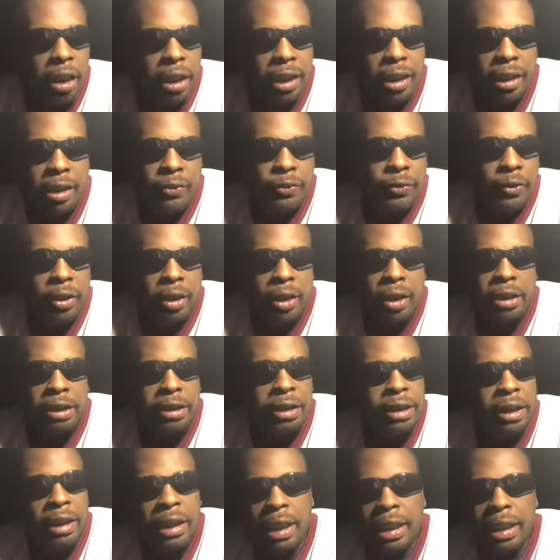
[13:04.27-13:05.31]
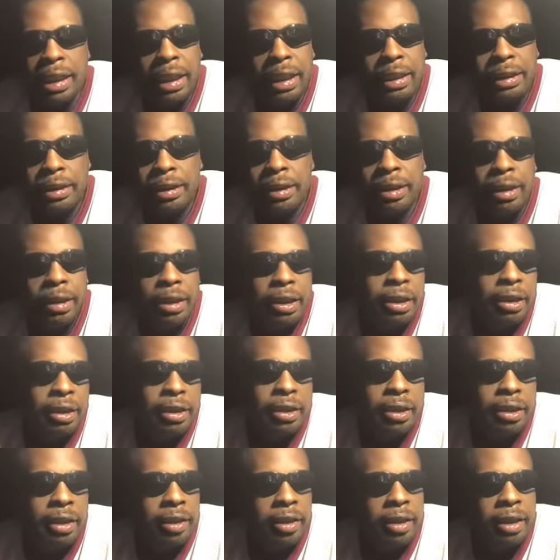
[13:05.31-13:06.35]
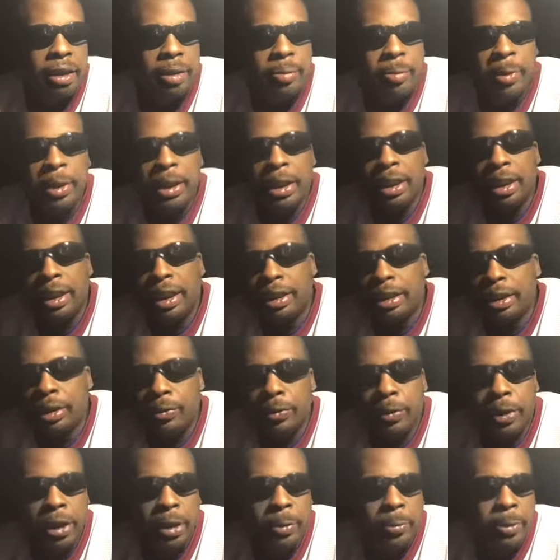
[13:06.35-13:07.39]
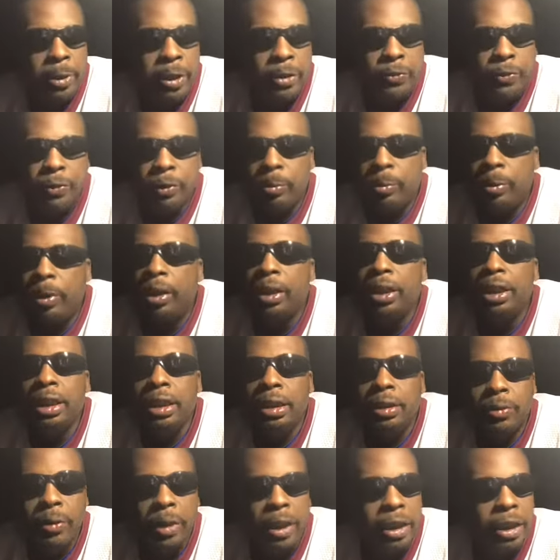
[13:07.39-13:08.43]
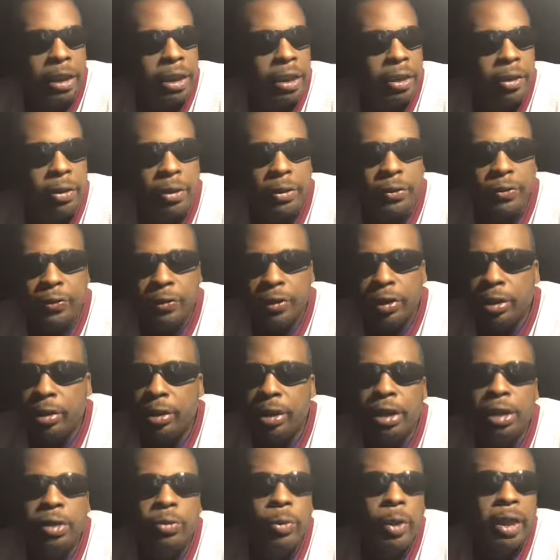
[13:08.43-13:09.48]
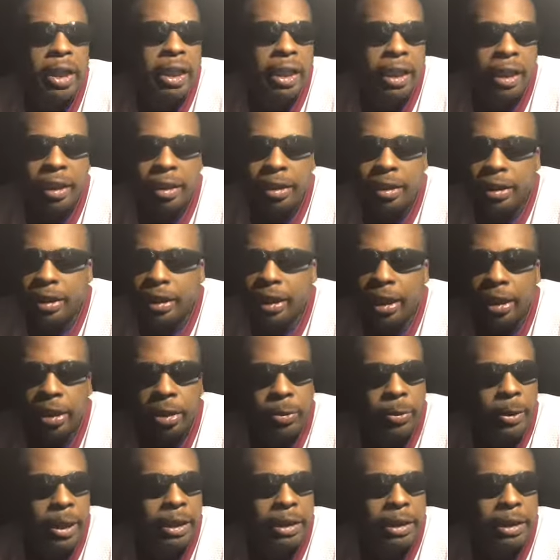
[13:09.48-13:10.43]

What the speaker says: As far as that Guice thing getting serious, man, Guice is ready to play football. He's ready to get on the field. He's way ahead of schedule.